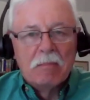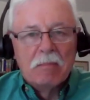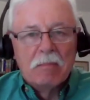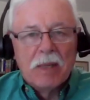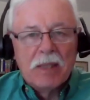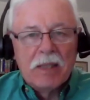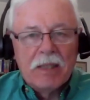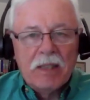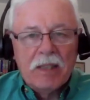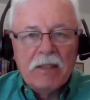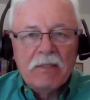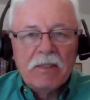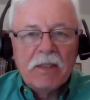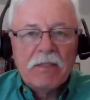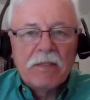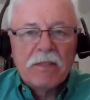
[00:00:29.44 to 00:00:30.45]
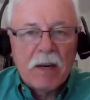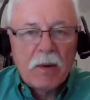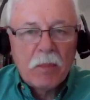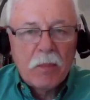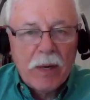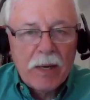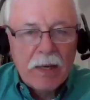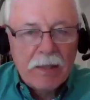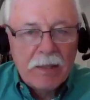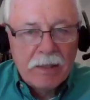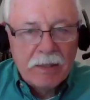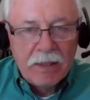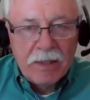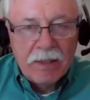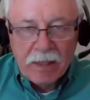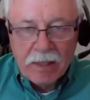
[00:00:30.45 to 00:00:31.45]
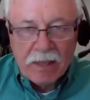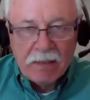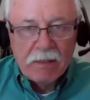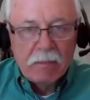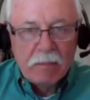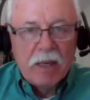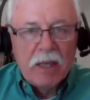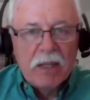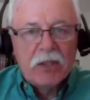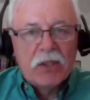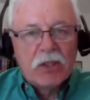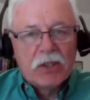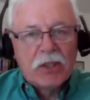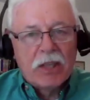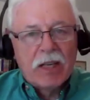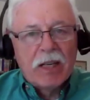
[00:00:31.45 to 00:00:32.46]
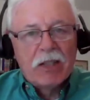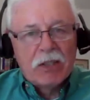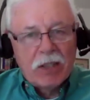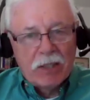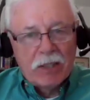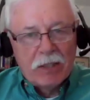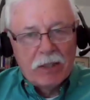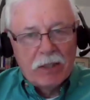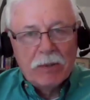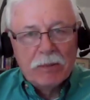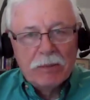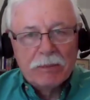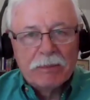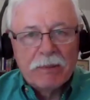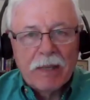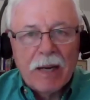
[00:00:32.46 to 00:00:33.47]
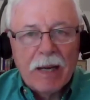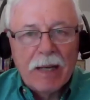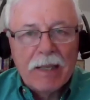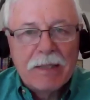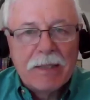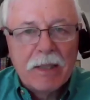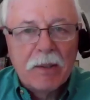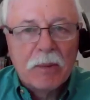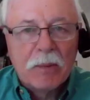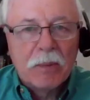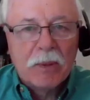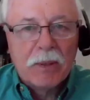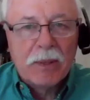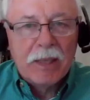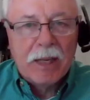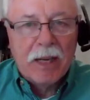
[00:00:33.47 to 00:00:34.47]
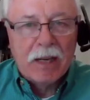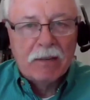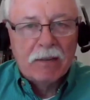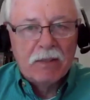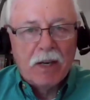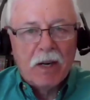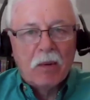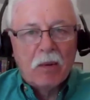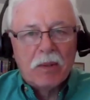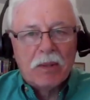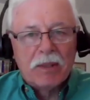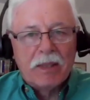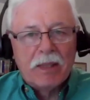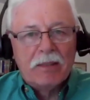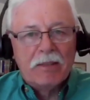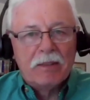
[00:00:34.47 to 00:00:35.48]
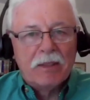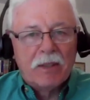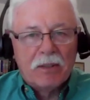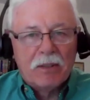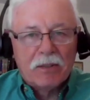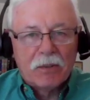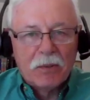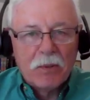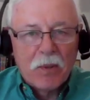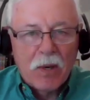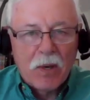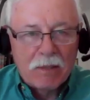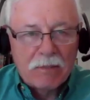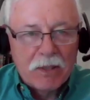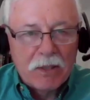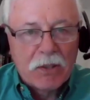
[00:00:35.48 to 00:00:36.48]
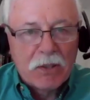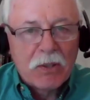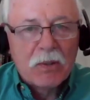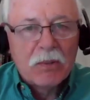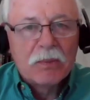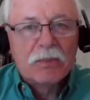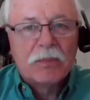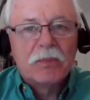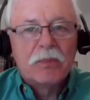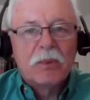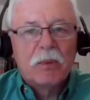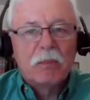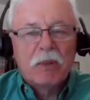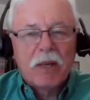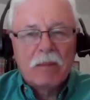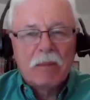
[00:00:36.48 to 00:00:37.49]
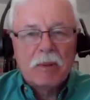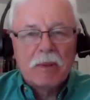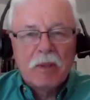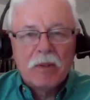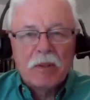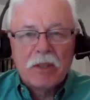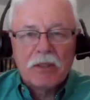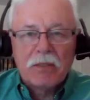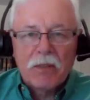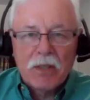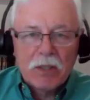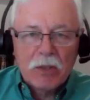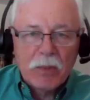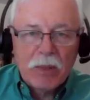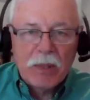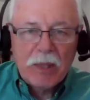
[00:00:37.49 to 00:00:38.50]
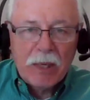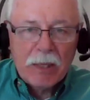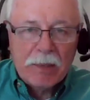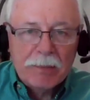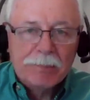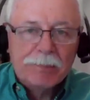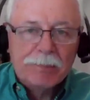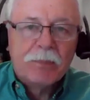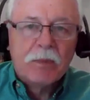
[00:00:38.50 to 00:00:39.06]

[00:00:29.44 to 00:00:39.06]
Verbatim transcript: But even if I read the eleven pages that I sent you, I still wouldn't have an hour to get through all of it. So we'll probably go as far as we can.